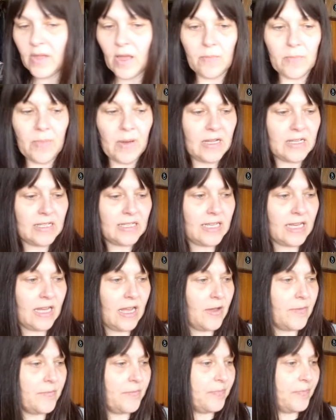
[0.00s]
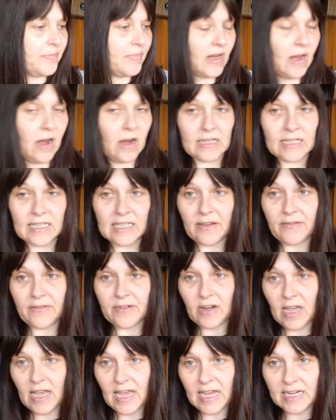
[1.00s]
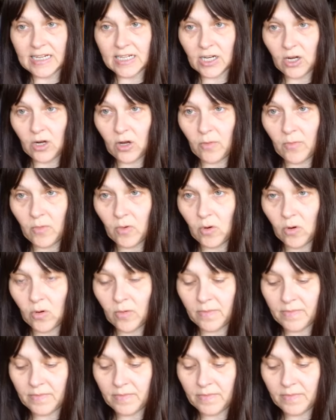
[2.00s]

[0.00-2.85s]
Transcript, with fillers: But um, I discovered I had a lot more